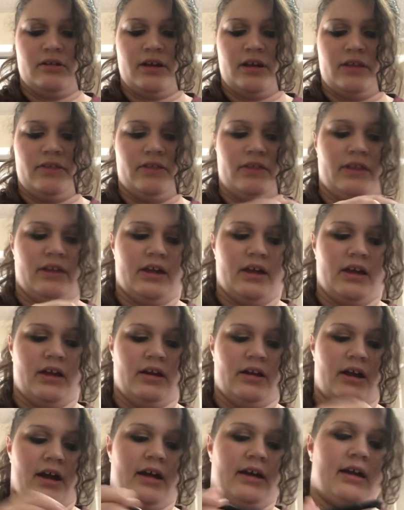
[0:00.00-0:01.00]
And
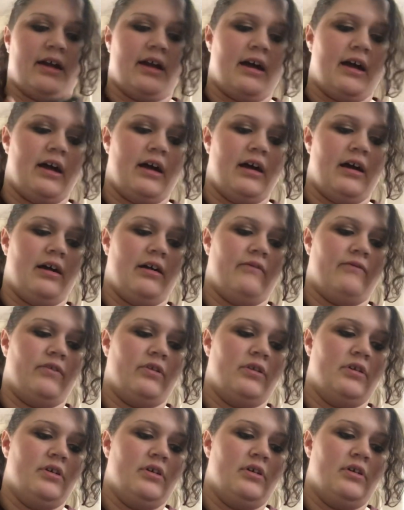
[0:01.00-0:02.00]
then I have
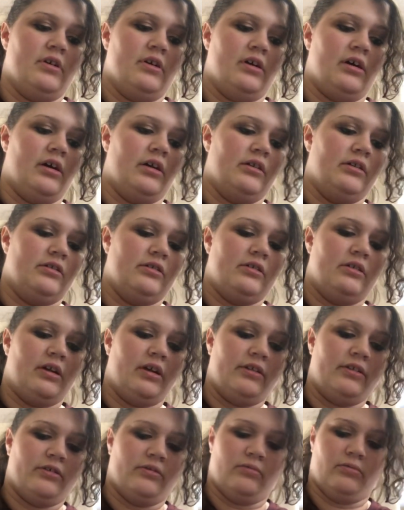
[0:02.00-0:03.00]

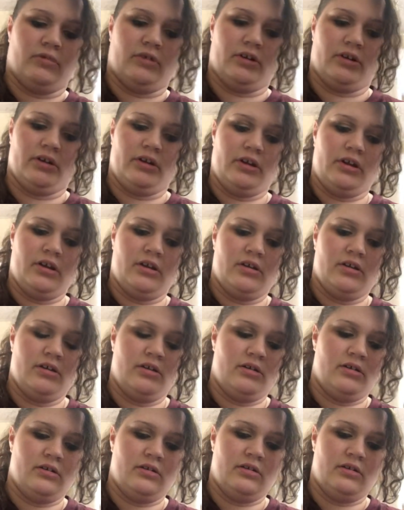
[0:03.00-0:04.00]
another one
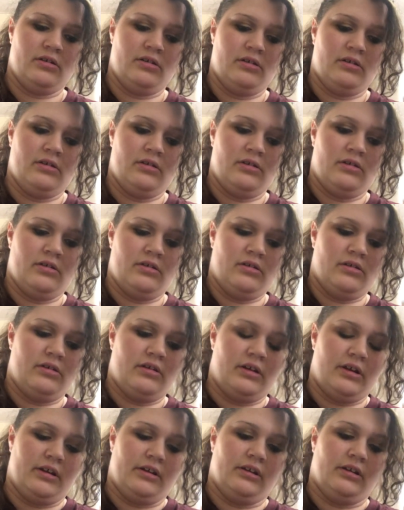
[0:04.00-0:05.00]

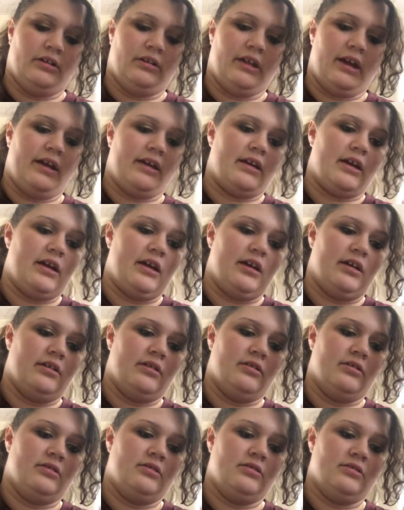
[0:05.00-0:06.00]
in like a
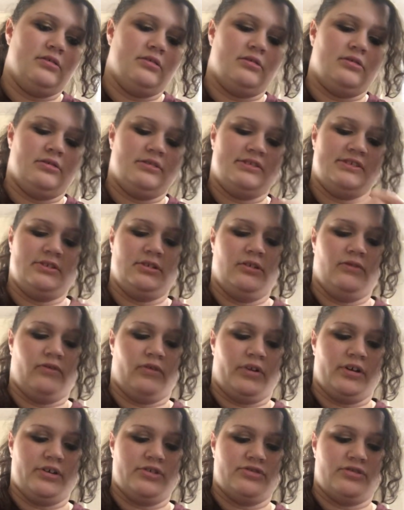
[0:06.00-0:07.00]

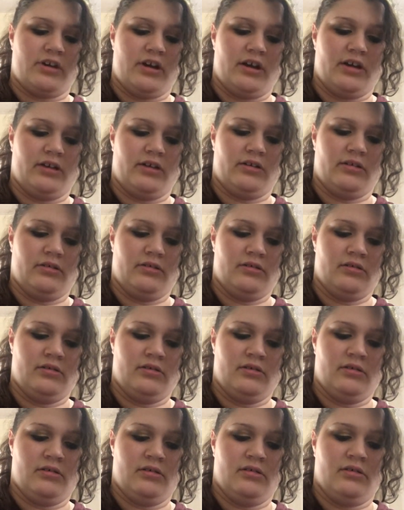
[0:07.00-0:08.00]
silvery shade.
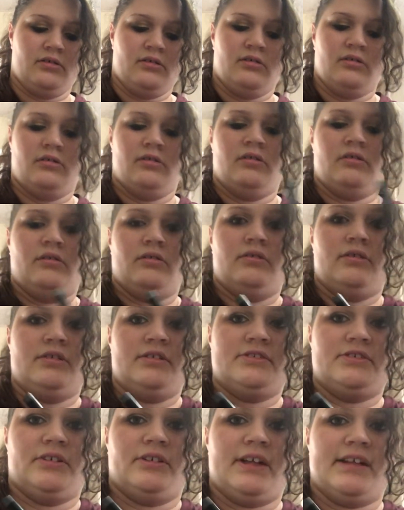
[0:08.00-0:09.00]

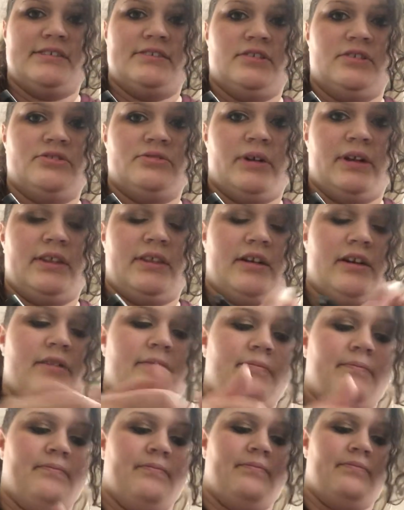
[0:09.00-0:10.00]
So that's those right
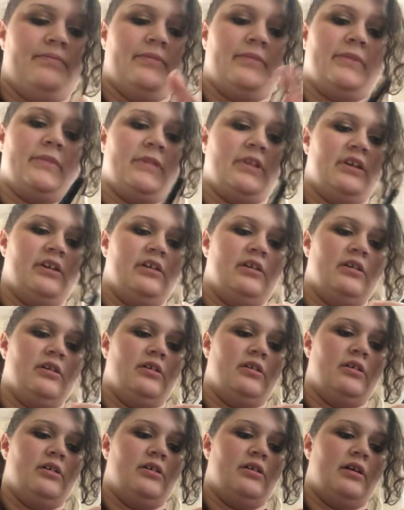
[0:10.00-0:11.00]
there.
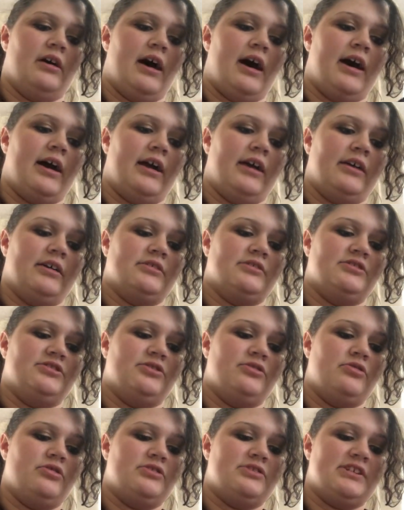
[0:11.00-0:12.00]
I do
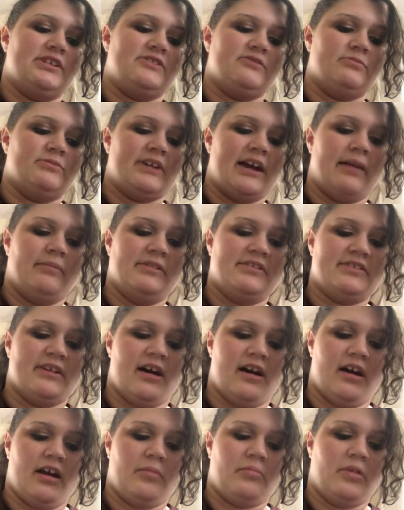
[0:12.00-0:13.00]
use these from time to
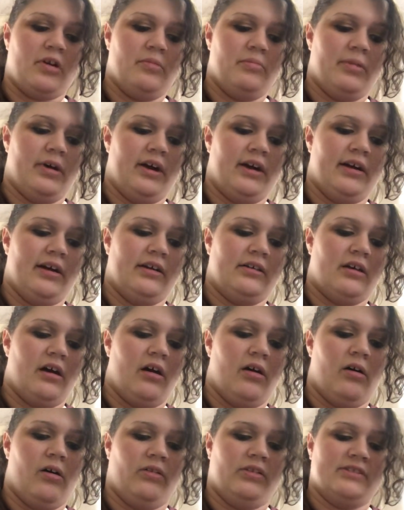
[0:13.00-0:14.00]
time, but
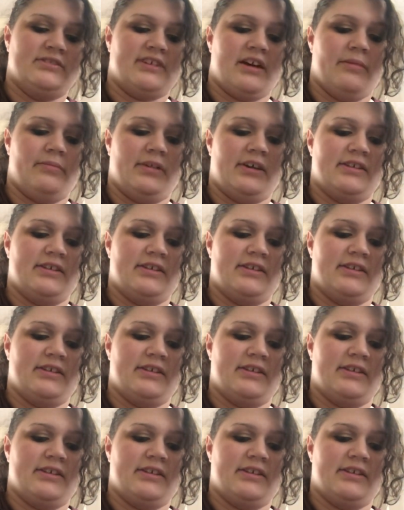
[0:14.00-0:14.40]
not all the time,